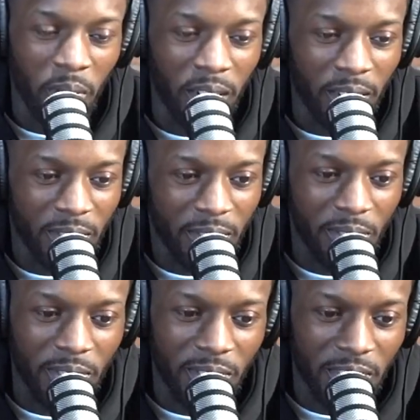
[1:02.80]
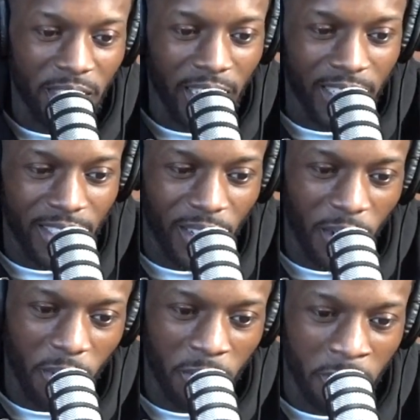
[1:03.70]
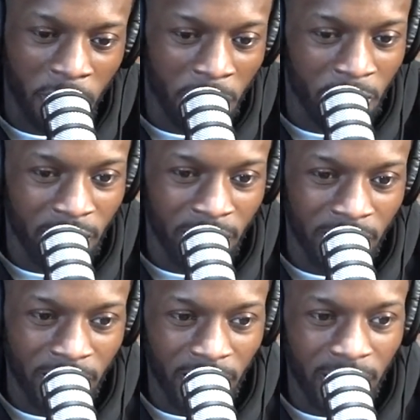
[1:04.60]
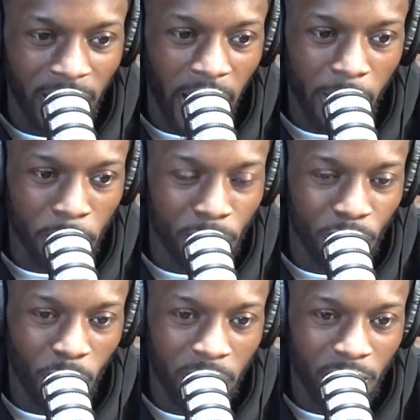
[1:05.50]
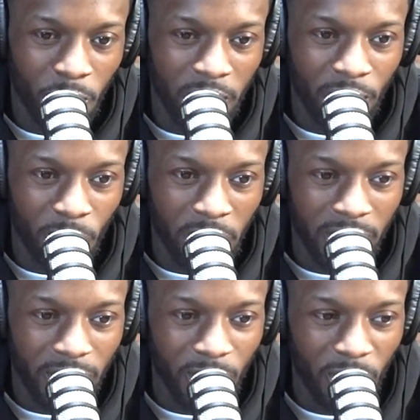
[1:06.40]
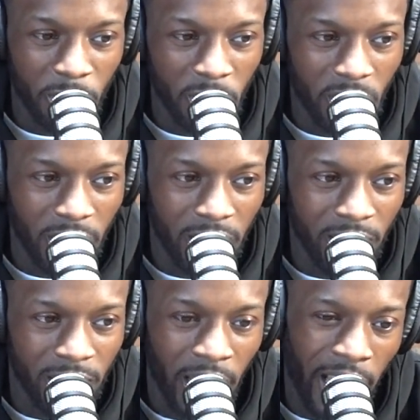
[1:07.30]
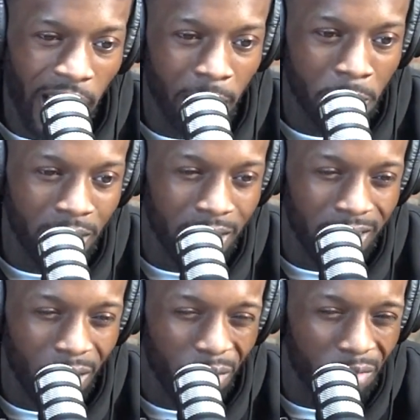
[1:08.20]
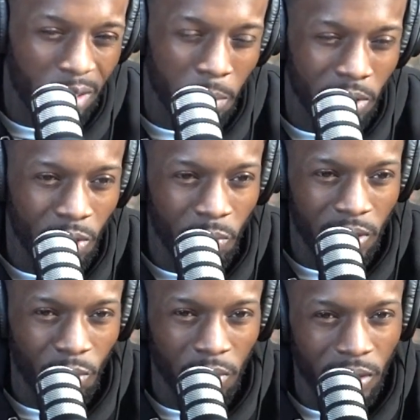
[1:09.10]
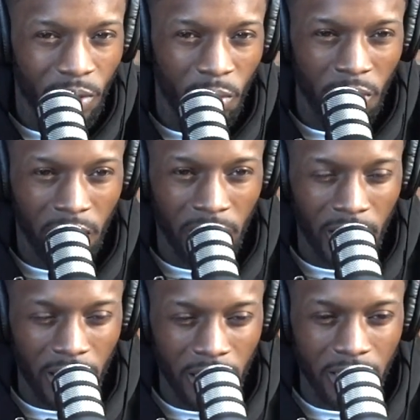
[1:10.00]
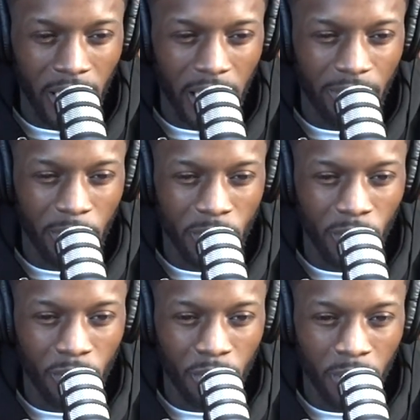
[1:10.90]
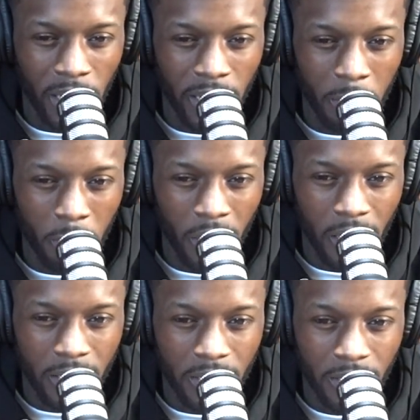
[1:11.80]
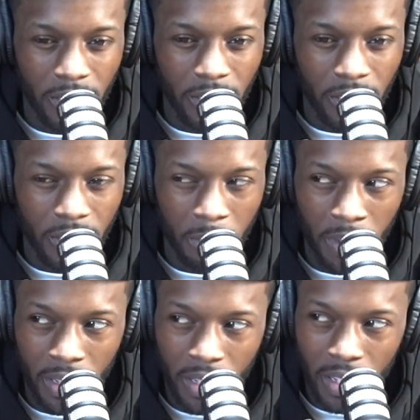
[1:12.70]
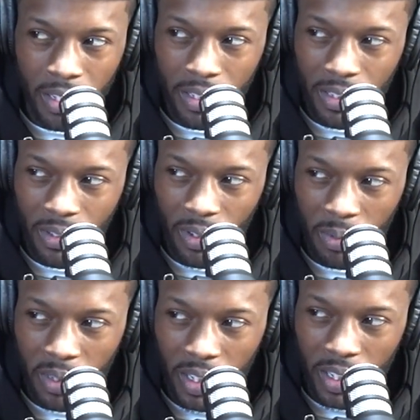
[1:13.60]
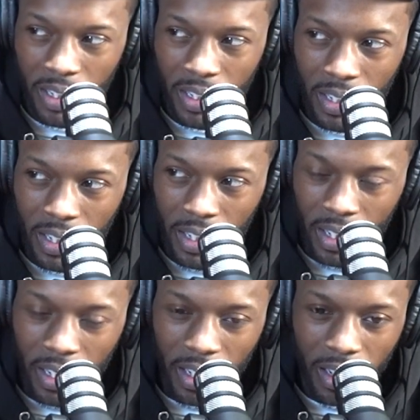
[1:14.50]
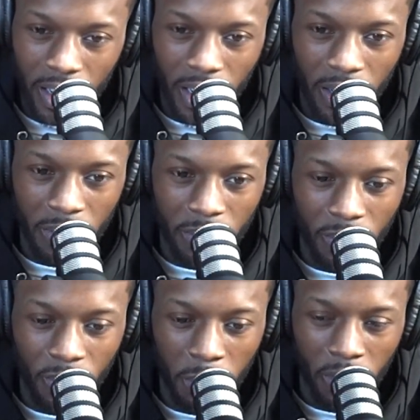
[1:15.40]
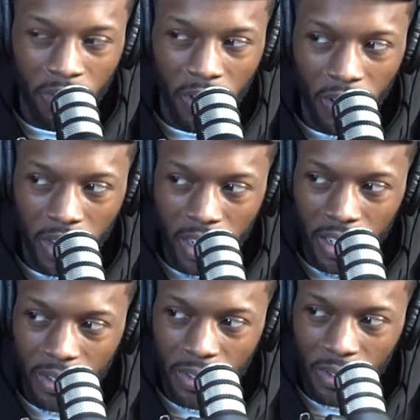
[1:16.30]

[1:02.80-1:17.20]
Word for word: Well, seeing as though it's April 2023. You know what I'm saying? That happened in November 2022. It's like if he was gonna do that, he probably should have been did it. You know what I'm saying? Yeah, yeah. Uh, we moving on now.